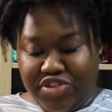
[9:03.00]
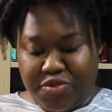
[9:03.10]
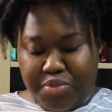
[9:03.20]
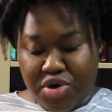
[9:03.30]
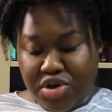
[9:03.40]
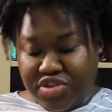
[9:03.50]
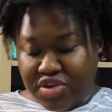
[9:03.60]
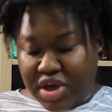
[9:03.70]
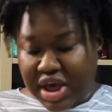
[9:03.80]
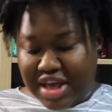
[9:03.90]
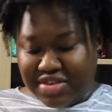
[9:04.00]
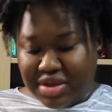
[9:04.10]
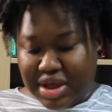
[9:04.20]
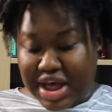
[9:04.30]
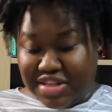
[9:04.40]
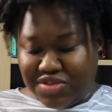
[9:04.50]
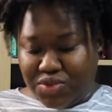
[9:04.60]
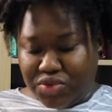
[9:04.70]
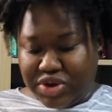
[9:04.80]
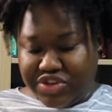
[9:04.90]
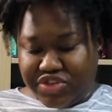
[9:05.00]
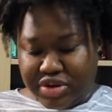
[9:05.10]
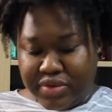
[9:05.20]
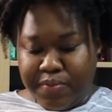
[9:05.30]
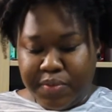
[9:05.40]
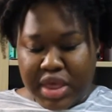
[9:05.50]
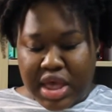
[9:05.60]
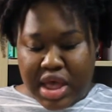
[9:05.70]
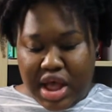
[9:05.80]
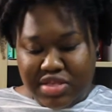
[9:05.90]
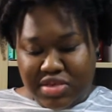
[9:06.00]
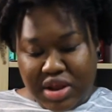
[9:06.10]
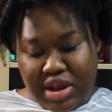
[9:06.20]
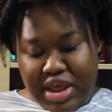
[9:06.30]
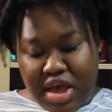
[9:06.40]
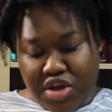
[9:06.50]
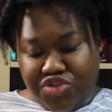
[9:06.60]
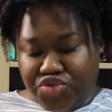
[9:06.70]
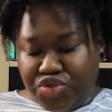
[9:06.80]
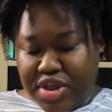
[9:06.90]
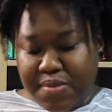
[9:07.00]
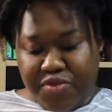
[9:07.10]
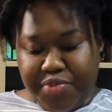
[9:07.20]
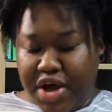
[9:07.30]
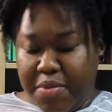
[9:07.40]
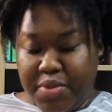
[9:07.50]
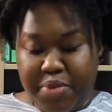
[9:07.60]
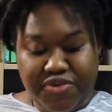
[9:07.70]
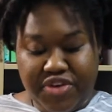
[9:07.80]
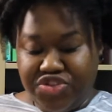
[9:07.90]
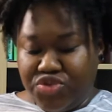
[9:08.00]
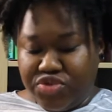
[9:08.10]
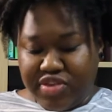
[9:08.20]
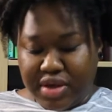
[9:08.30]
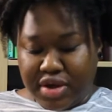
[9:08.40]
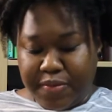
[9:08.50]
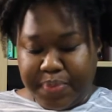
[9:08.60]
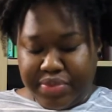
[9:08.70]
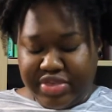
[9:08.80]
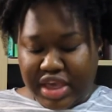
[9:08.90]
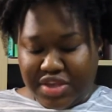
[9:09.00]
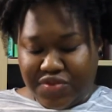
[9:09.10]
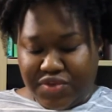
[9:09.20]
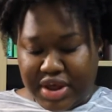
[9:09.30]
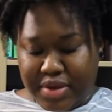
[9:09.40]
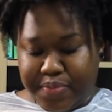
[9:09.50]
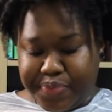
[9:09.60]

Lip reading: spots her at an audition, and suddenly her dream of becoming a professional singer takes flight.